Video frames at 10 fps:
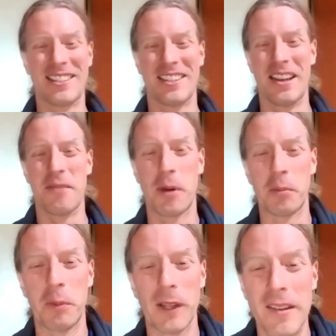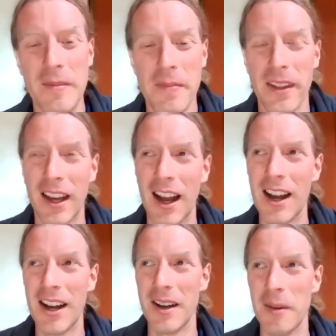than that, probably.
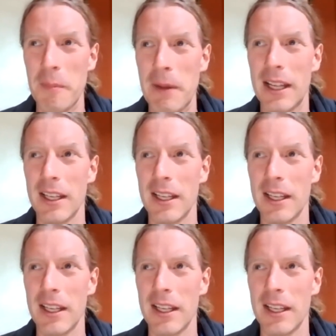Um,